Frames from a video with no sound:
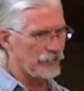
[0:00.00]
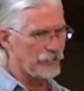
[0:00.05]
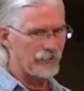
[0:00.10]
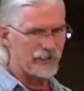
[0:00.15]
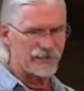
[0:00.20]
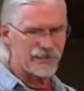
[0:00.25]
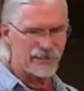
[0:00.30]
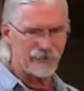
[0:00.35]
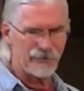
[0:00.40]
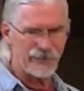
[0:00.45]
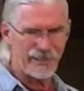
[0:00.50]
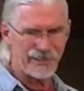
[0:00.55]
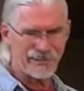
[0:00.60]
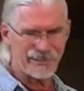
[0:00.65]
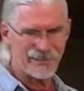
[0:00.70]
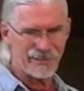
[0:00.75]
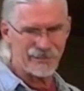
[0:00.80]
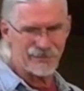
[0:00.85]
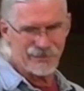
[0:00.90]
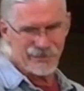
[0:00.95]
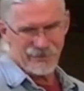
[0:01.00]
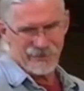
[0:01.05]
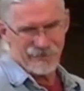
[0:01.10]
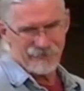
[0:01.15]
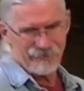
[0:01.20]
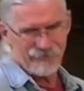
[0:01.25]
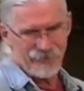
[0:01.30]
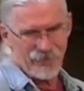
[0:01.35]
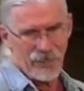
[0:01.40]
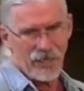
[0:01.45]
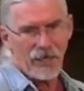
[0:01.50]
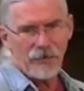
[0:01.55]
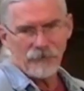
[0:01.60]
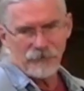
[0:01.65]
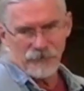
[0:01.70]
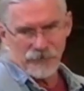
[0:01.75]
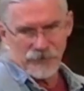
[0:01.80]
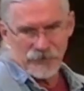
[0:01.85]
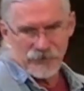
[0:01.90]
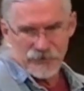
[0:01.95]
You might say, well, that's such an
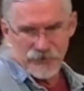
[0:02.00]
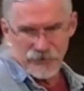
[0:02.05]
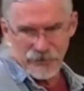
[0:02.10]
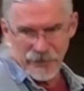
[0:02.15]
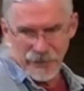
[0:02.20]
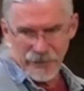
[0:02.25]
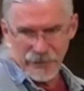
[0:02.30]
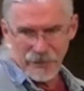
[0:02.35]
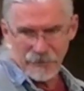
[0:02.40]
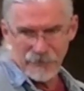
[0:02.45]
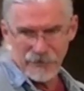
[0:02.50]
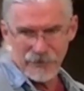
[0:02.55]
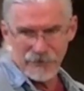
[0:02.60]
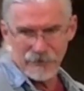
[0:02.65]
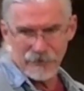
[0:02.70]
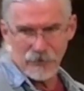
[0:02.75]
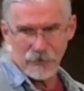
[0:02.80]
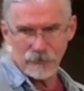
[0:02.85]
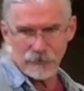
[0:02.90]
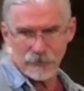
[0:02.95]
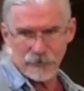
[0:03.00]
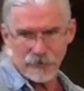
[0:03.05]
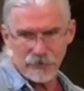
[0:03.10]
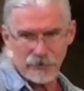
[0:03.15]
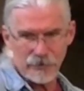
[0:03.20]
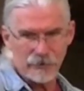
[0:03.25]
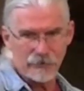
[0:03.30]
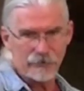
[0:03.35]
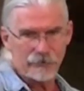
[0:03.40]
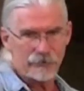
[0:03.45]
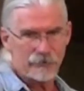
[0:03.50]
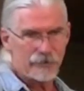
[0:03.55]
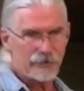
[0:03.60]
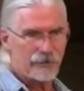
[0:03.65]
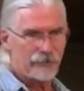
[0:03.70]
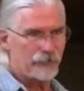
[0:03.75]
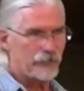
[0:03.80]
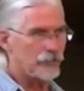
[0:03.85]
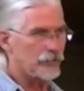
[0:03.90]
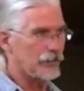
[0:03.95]
obvious thing. I mean, don't, you know,
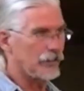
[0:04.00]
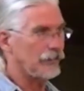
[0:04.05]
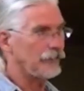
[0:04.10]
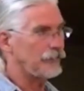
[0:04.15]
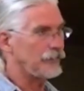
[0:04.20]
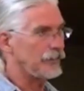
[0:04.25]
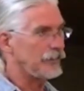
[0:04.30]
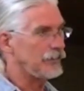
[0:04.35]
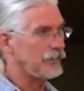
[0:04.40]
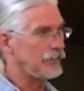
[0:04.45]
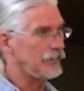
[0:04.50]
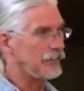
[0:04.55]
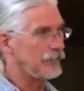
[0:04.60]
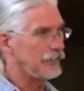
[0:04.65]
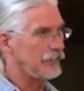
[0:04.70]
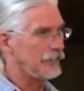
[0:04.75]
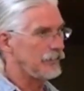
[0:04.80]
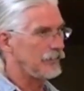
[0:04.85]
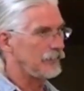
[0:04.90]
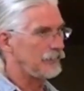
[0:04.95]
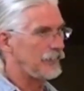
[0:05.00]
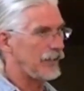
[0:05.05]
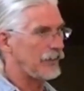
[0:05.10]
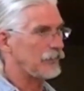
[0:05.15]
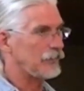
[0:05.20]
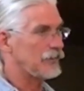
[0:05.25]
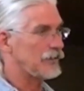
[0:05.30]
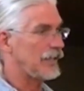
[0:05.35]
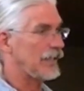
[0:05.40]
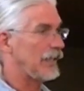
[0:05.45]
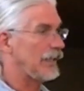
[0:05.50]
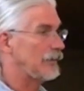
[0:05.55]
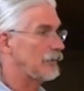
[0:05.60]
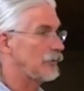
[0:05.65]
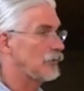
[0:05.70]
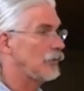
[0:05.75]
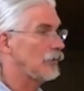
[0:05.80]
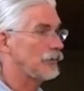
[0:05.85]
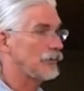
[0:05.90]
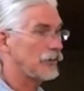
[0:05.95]
if you're guilty, better settle
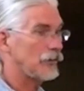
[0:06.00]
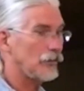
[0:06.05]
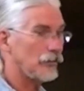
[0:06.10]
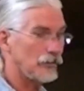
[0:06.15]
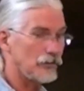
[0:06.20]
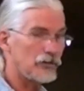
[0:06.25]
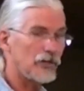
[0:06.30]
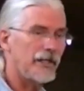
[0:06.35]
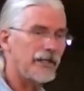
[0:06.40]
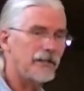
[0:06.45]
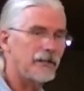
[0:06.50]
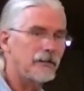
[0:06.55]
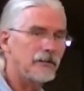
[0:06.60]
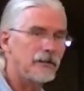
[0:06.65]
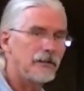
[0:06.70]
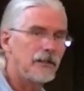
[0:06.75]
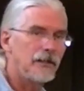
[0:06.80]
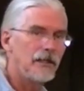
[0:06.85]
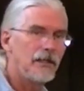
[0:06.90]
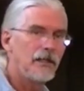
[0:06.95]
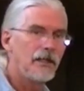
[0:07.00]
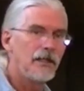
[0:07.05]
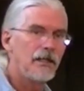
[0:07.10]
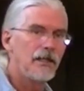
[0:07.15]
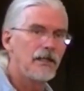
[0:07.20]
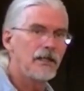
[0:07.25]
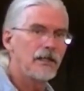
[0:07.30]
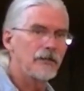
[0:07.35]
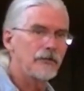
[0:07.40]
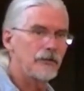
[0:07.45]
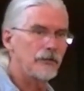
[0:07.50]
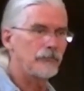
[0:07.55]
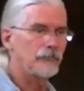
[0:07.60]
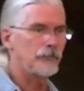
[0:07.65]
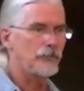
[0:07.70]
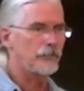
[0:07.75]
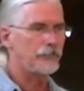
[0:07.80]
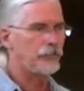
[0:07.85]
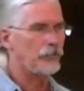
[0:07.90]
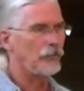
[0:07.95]
out of court than go to jail. The,
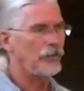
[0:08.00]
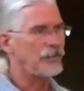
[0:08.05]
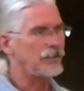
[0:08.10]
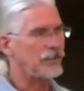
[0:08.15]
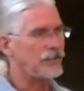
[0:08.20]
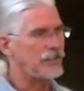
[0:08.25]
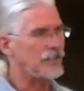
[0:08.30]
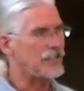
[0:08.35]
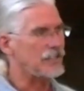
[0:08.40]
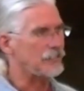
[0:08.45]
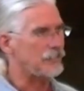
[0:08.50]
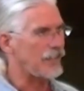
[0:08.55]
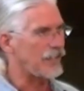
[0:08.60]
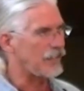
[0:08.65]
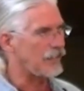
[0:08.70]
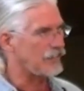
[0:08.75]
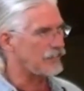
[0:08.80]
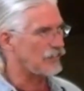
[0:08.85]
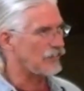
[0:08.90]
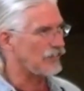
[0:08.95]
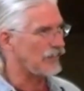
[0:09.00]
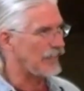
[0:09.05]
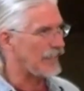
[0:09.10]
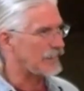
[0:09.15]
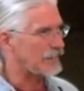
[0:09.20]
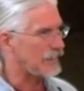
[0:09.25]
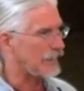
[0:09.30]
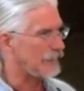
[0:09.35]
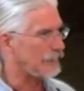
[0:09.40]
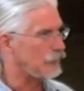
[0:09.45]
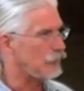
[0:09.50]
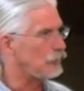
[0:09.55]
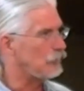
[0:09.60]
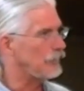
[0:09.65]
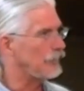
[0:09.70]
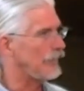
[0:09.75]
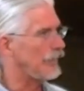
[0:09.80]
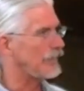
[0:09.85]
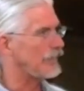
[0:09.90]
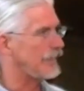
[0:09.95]
the point I think he's making is in the last line you
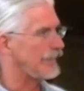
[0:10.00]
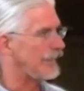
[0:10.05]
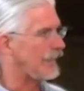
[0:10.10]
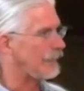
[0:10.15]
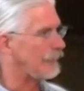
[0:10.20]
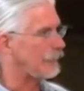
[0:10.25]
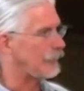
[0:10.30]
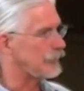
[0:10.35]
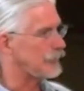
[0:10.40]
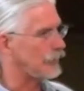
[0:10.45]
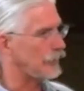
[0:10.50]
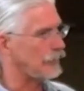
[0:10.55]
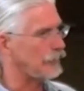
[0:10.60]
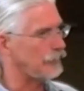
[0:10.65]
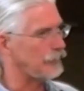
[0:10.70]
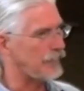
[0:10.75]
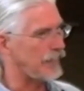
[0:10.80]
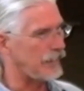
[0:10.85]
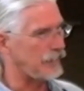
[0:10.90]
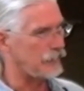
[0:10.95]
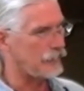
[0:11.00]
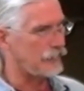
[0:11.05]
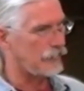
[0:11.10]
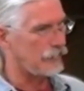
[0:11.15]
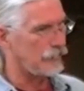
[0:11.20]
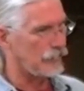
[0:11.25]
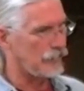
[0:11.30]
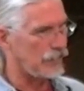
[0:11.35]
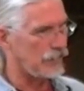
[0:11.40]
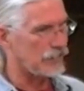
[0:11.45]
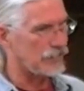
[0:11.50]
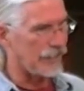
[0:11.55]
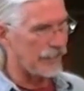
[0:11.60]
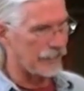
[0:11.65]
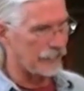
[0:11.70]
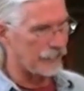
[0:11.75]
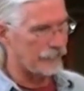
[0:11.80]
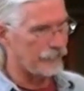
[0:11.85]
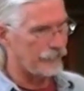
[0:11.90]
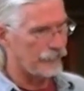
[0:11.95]
will not get out of there till you've paid the
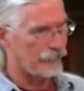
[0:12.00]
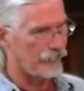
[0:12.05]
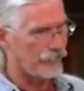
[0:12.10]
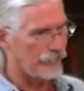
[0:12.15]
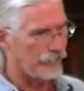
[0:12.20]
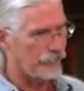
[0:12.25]
entire